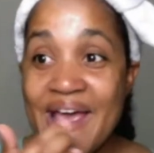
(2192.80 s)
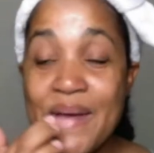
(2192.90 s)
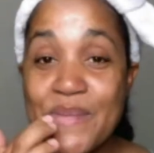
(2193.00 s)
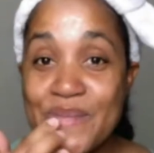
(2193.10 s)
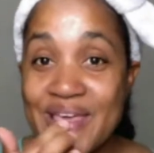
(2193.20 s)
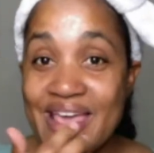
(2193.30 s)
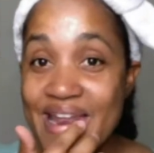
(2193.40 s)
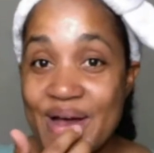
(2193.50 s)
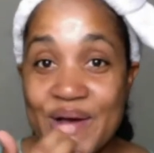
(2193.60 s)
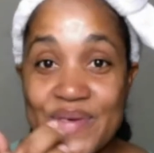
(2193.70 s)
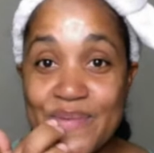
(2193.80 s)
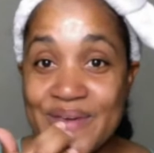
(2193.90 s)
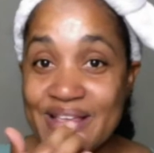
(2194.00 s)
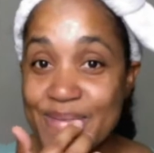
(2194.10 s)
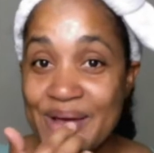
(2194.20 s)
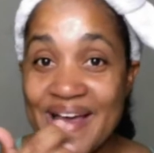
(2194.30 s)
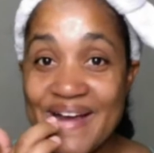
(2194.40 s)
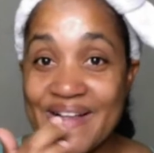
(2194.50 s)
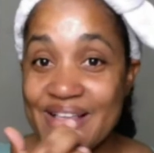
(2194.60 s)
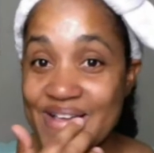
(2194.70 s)
Men are the biggest
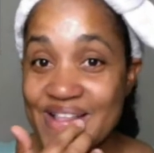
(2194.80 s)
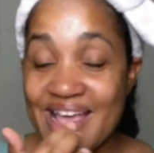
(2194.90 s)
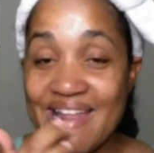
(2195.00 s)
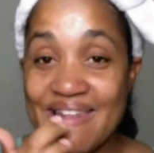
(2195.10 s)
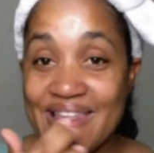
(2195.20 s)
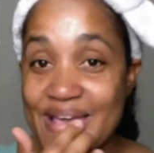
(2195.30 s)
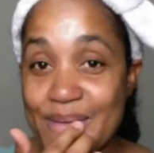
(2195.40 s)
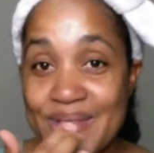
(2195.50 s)
buyers of satin lips.